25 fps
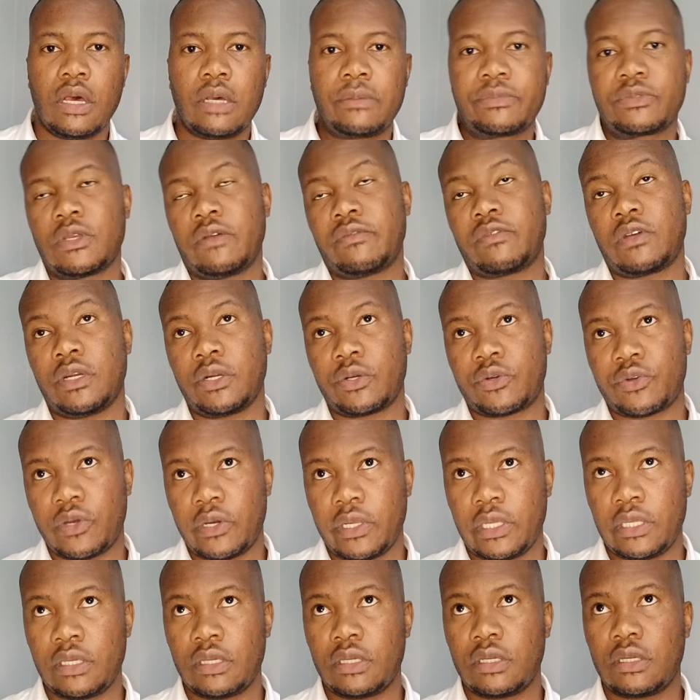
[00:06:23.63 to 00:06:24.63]
So I've got a
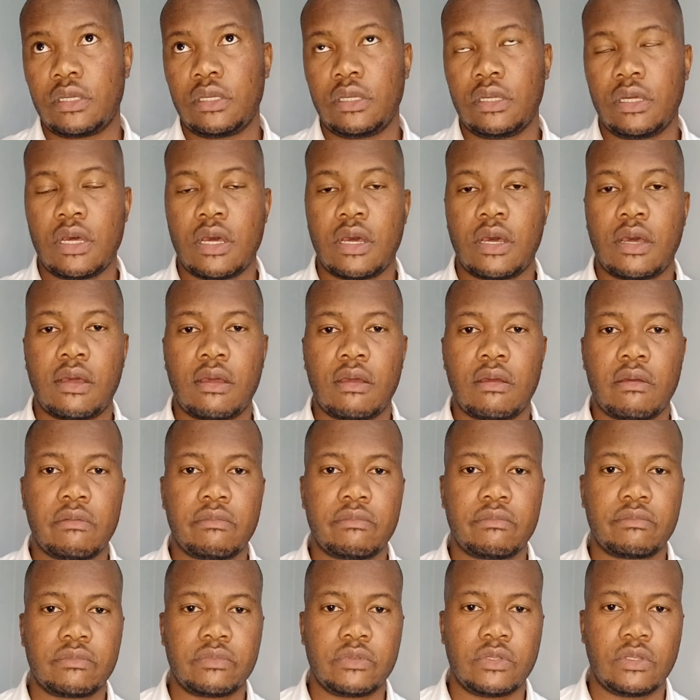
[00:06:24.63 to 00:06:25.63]
growing
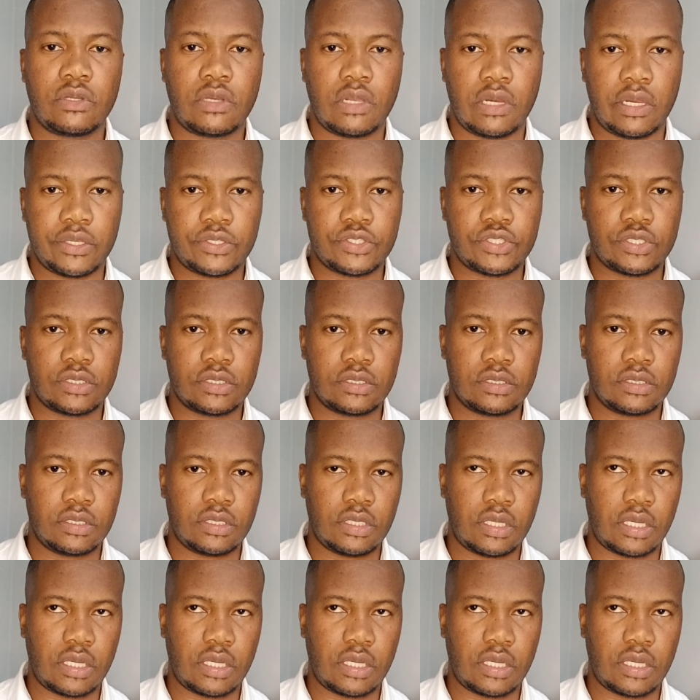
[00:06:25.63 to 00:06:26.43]
collection.